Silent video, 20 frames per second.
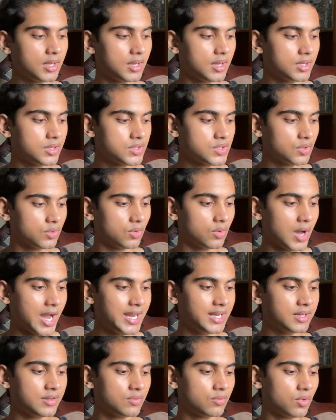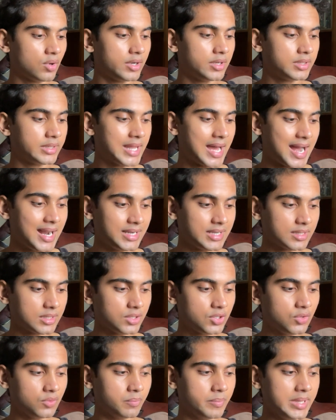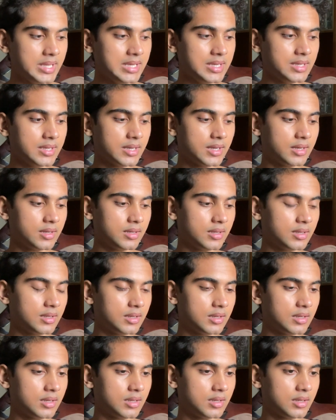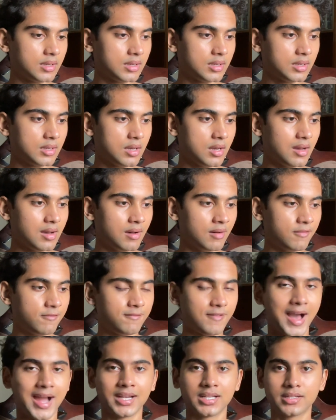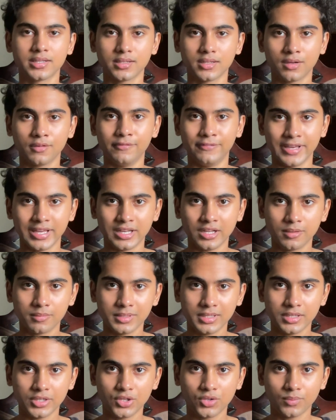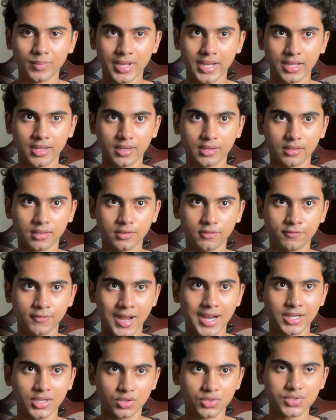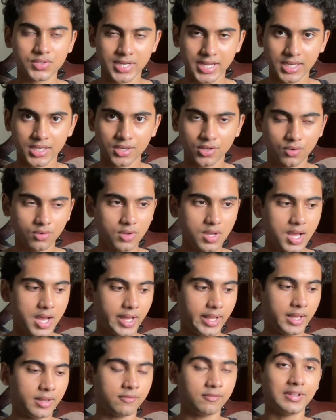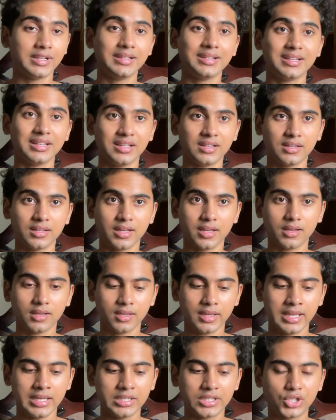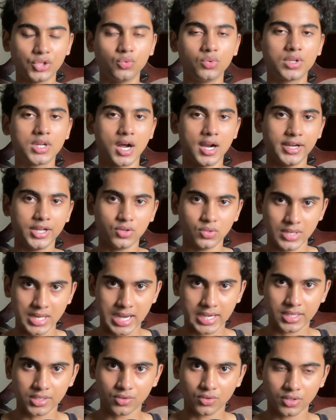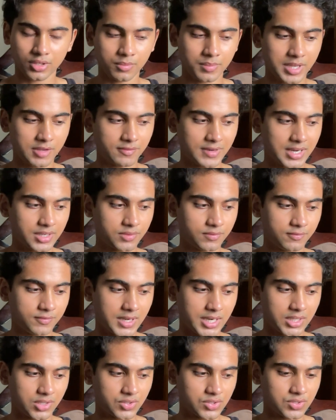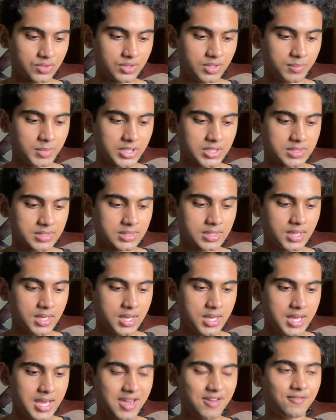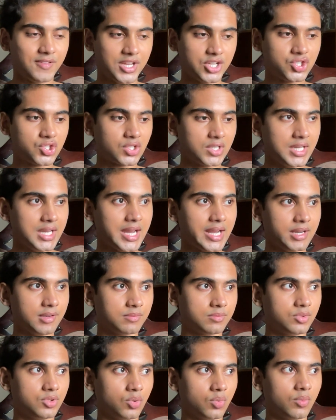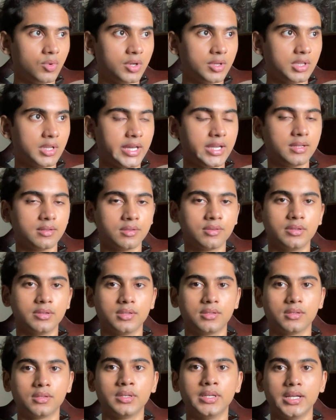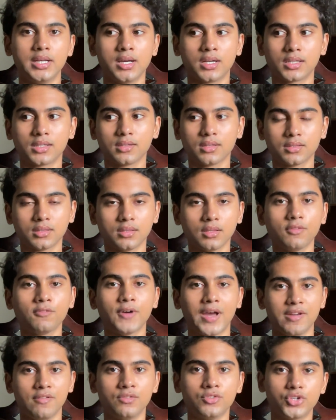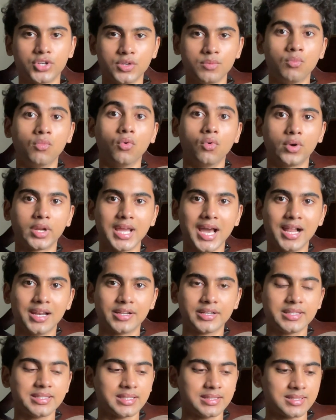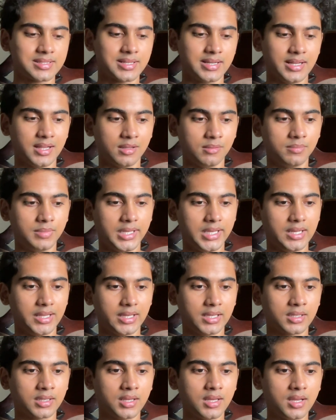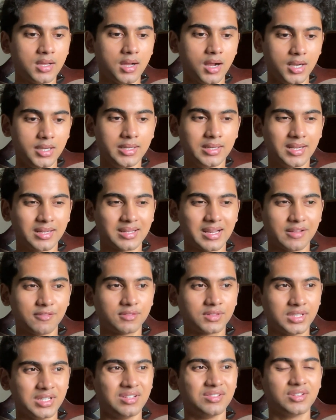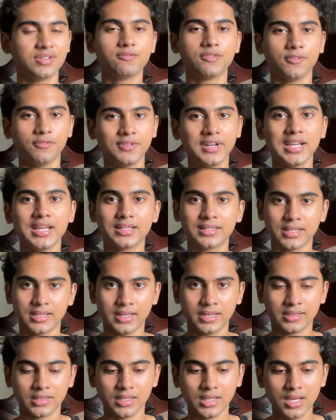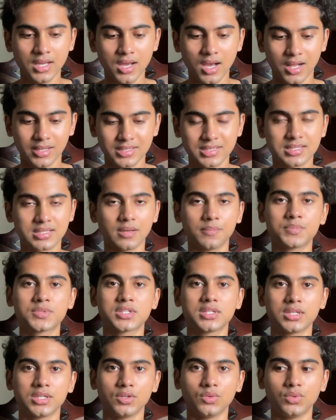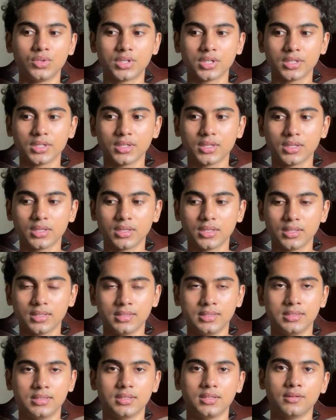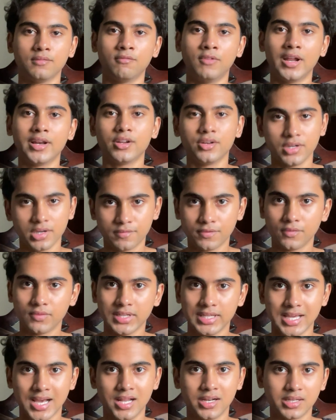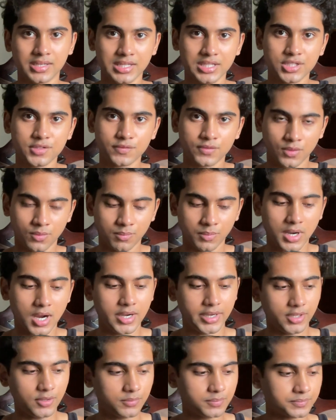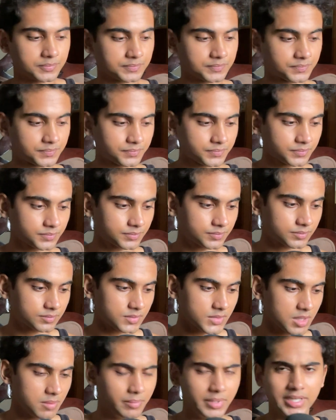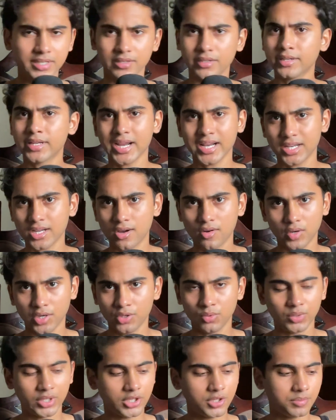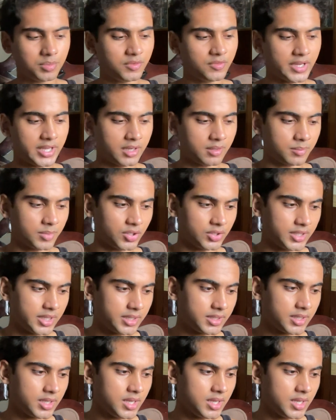So I didn't want that to be a factor, a variable into my fat loss right now. I will include cardio later on in my fat loss journey, because eventually I don't want to like deduct 500 more calories. Instead I'll deduct like 350 and then I'll substitute 150 calories from cardio. But right now I don't need to be worrying about that.